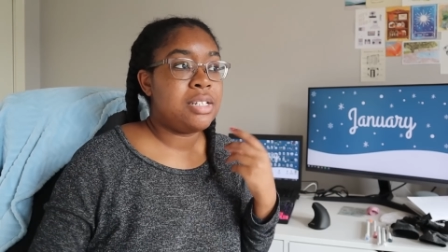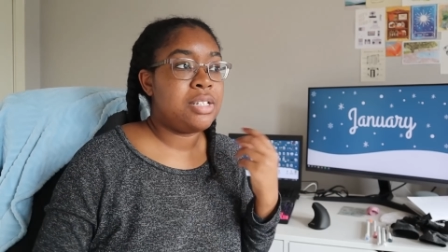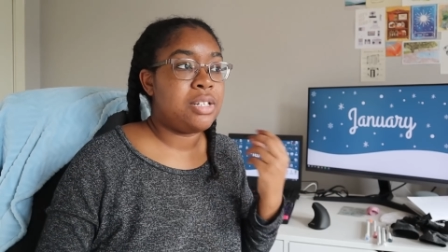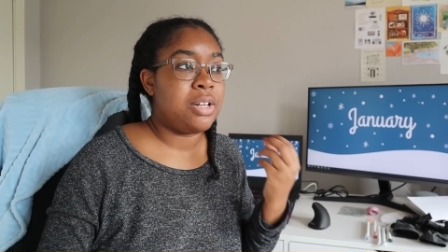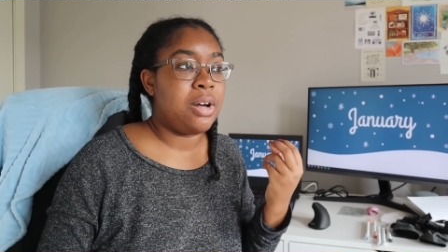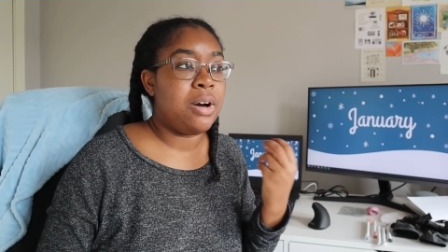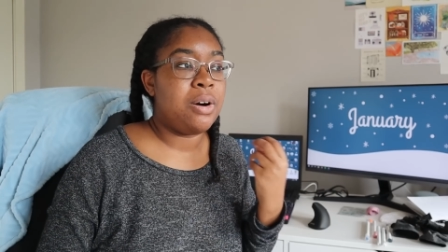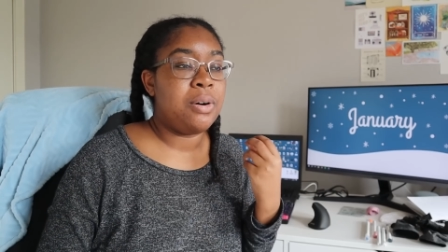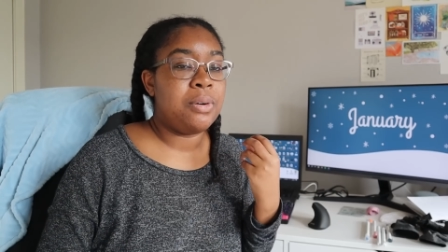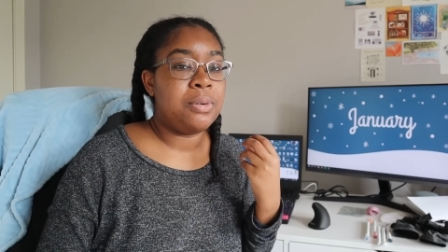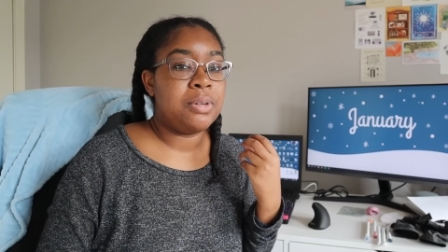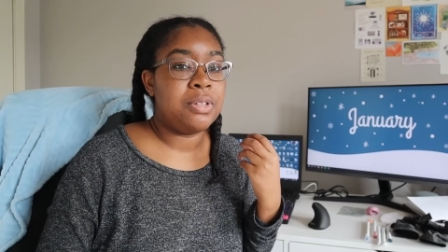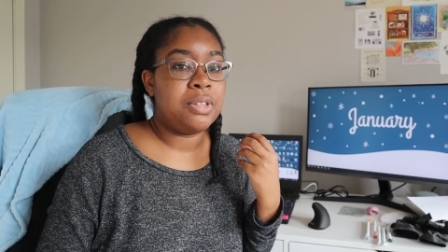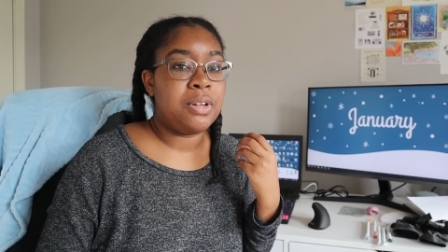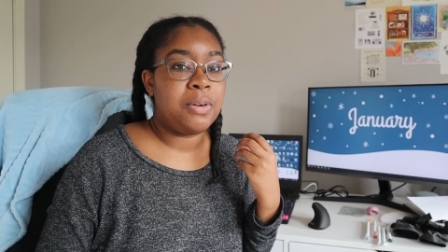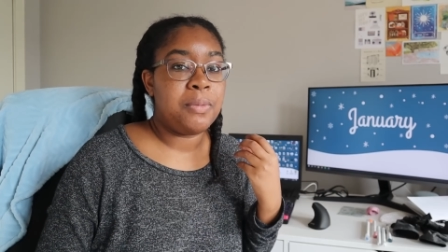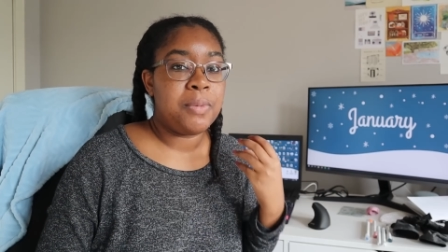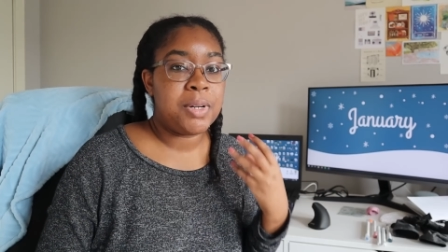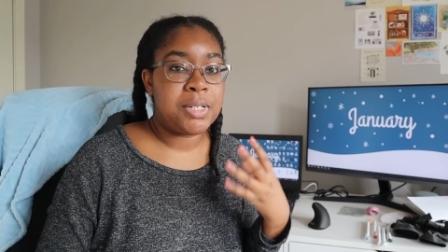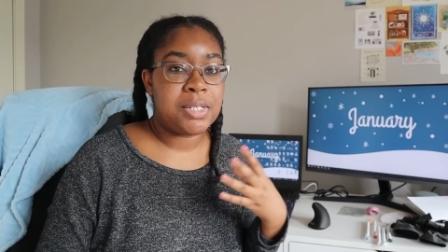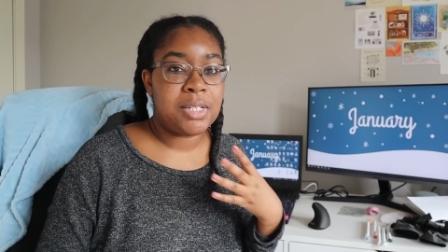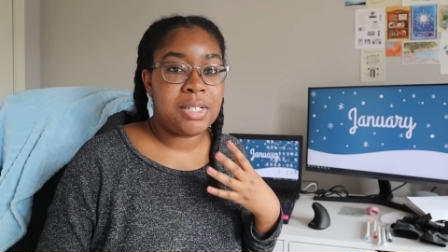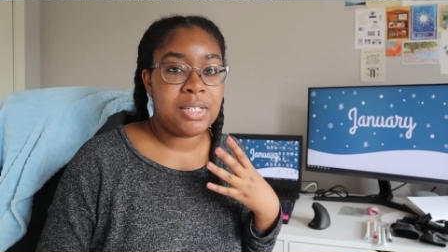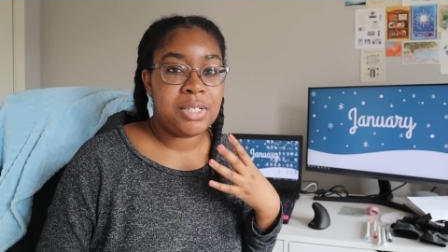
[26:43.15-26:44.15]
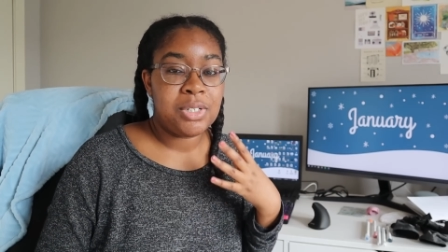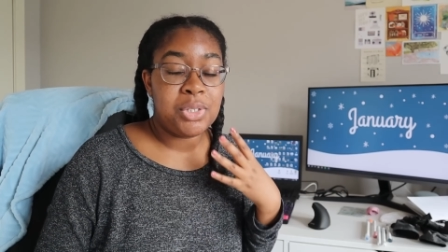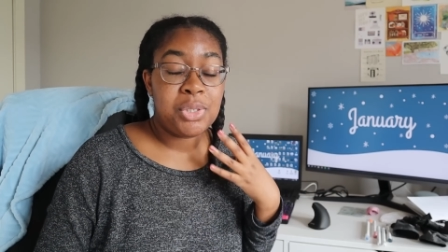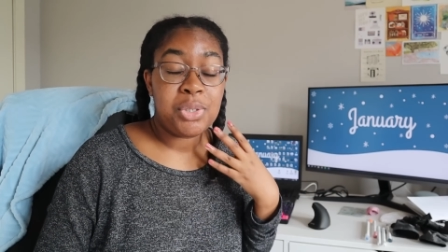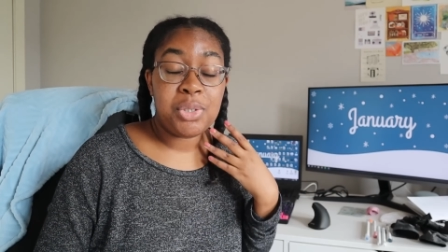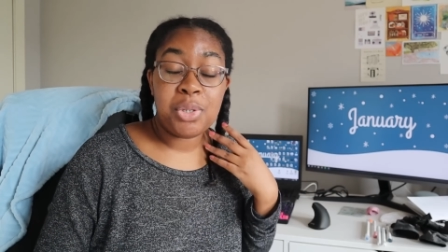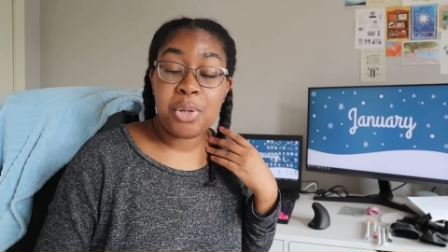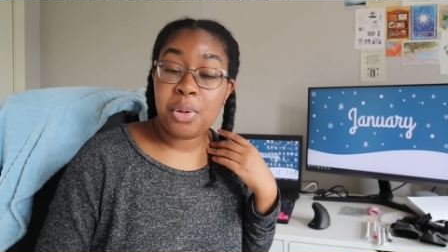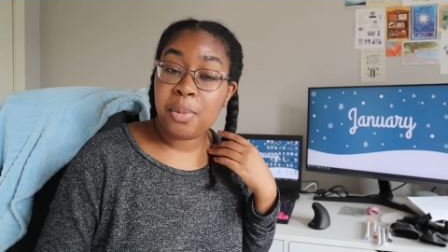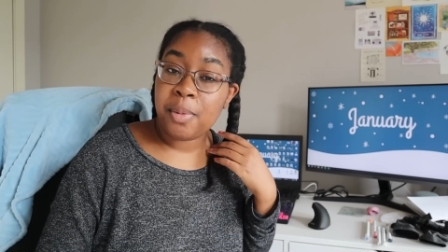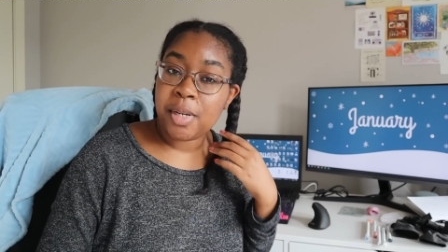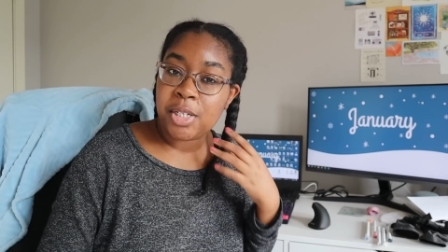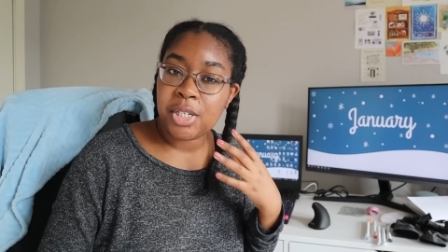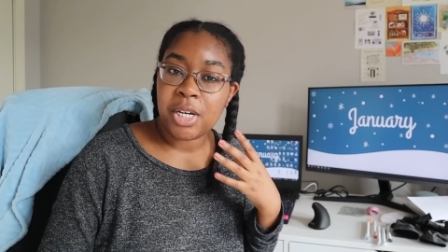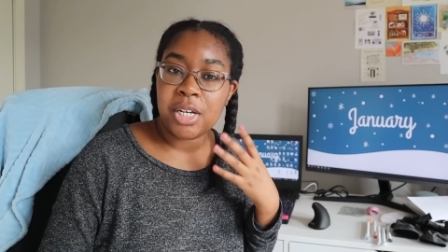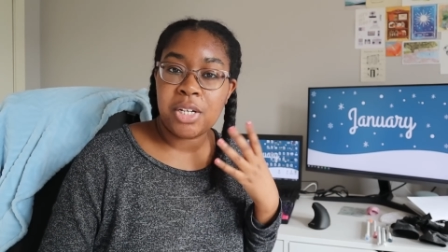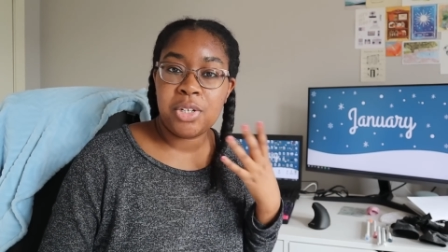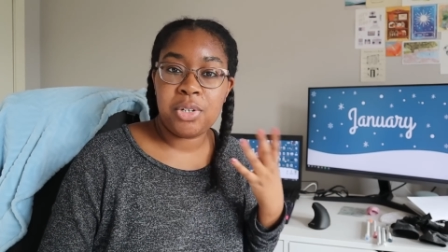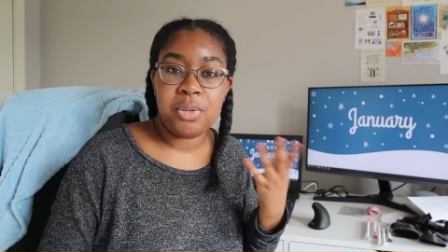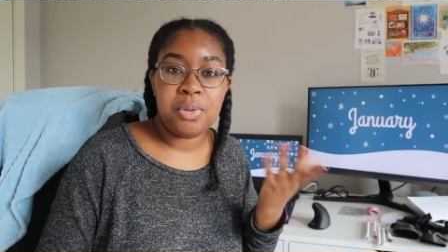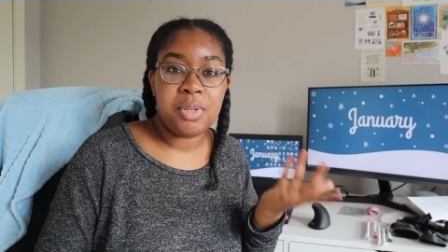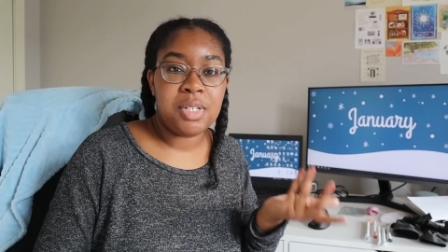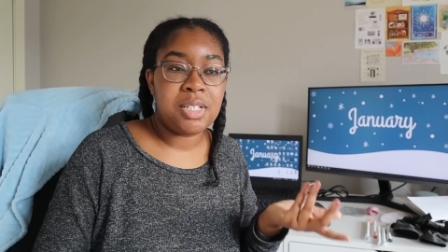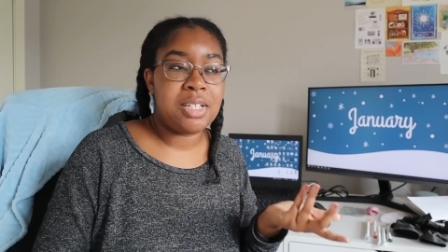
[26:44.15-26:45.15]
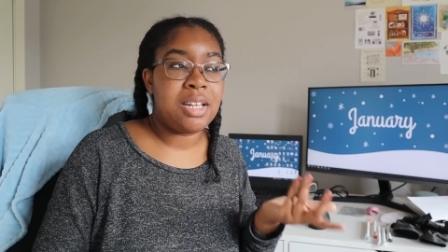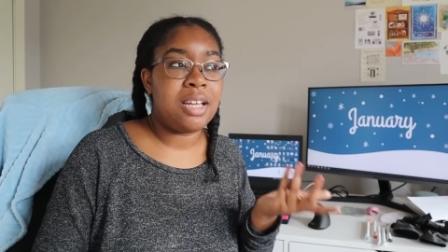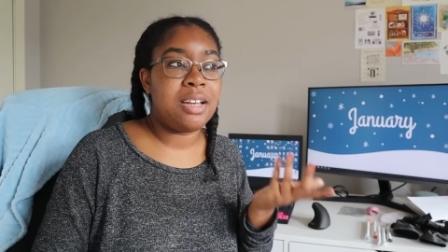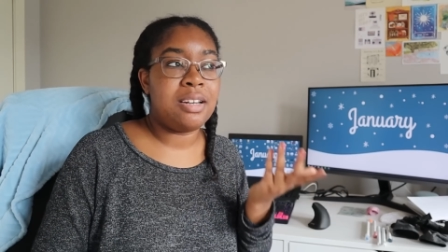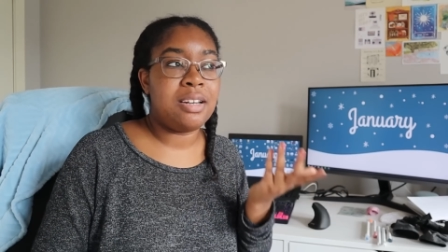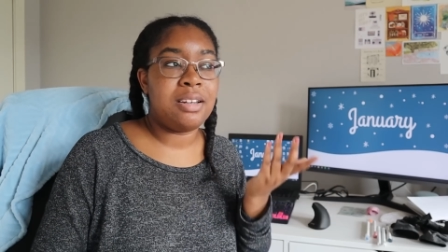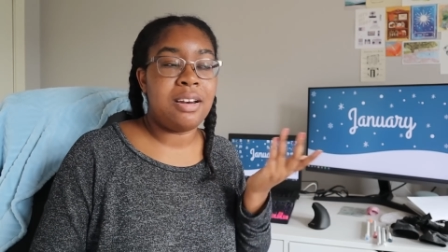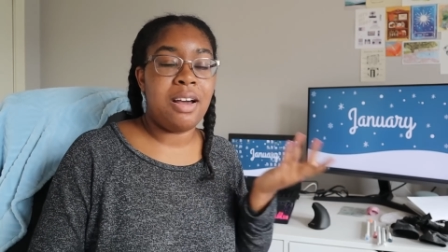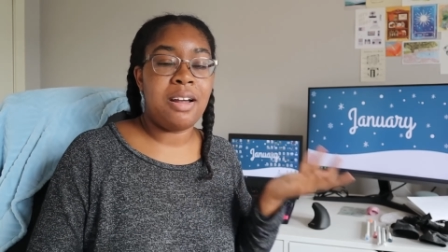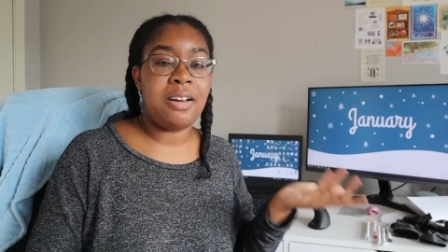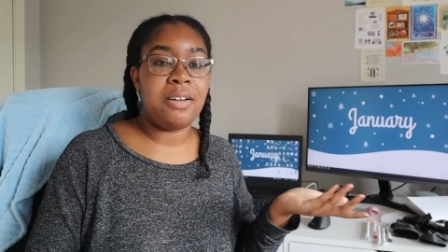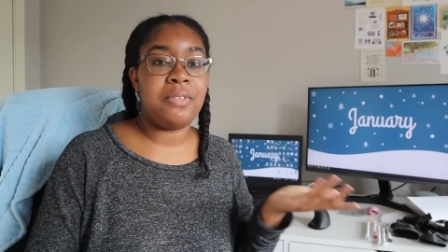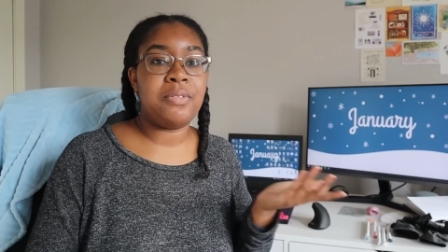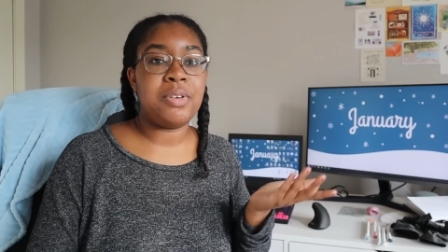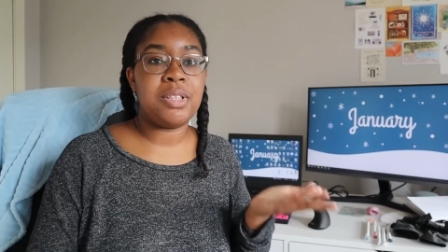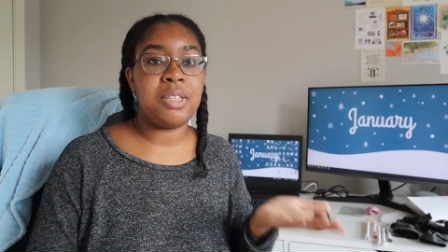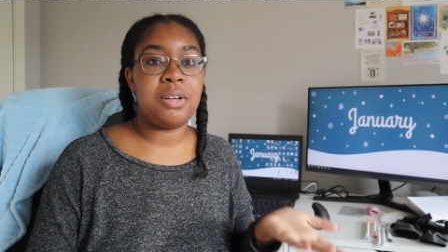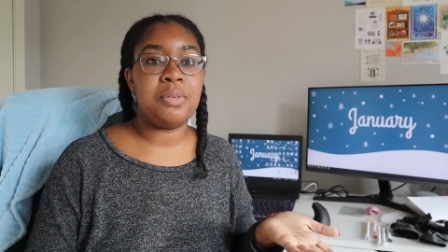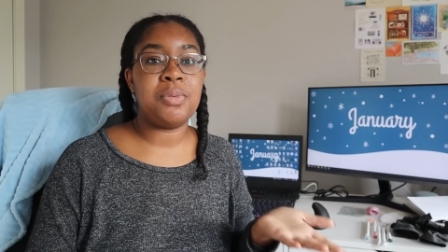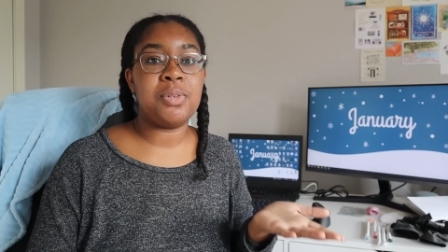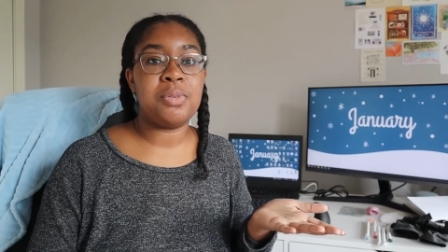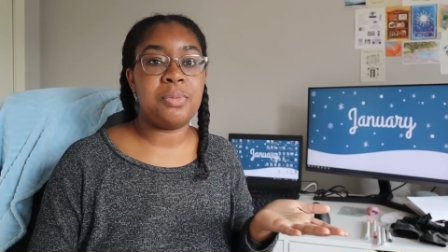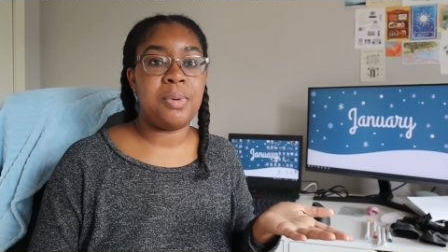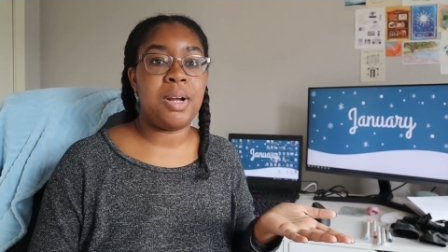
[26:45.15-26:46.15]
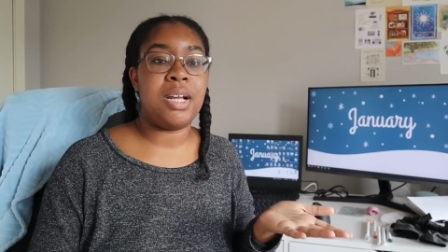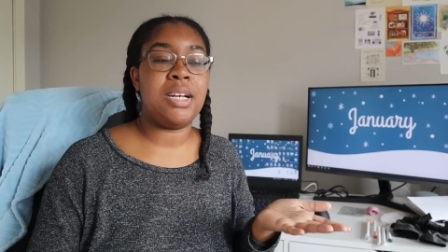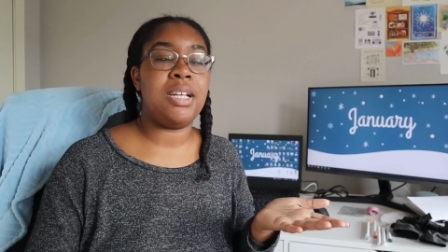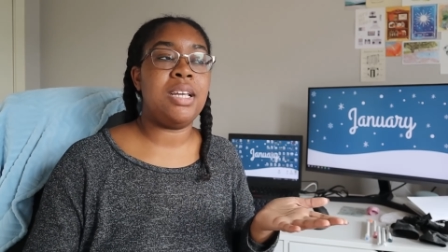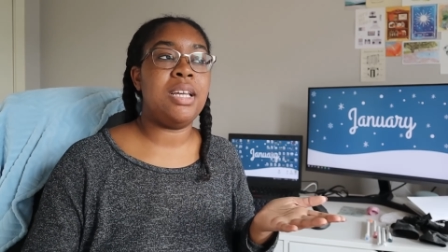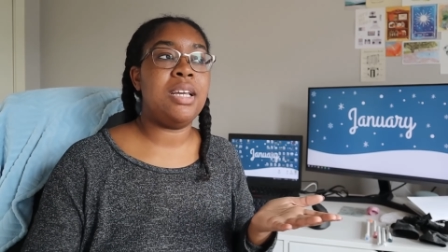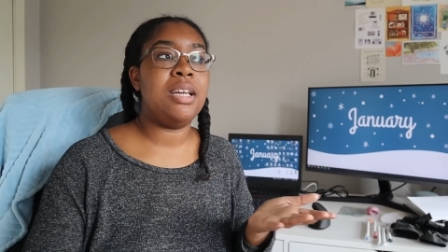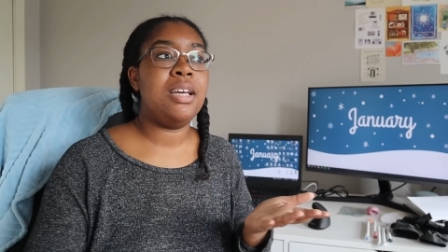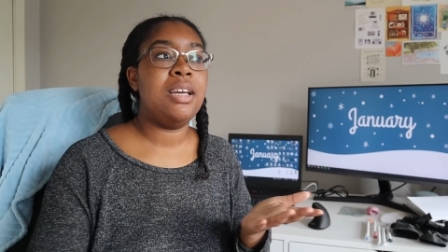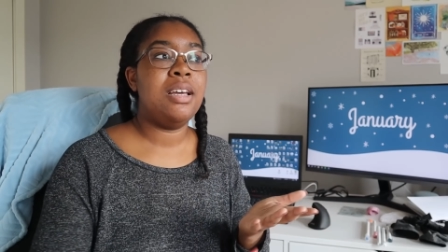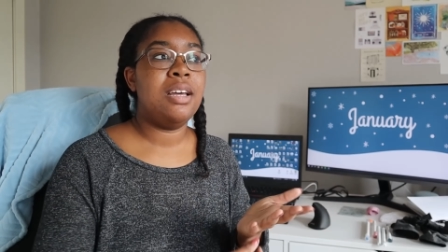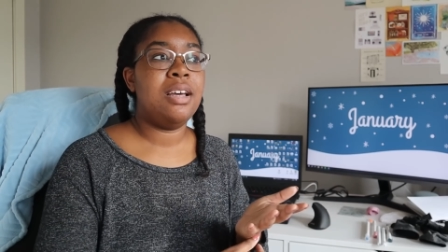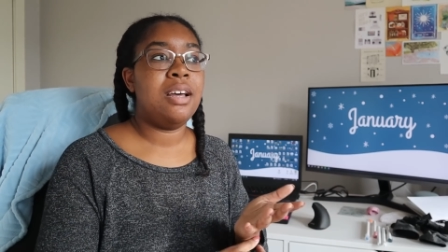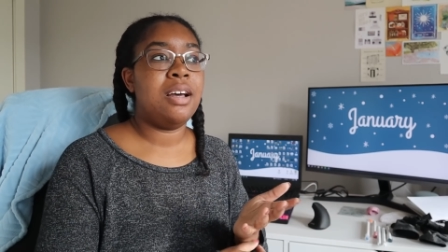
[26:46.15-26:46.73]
So there wasn't too much I could do because like not everything was ready.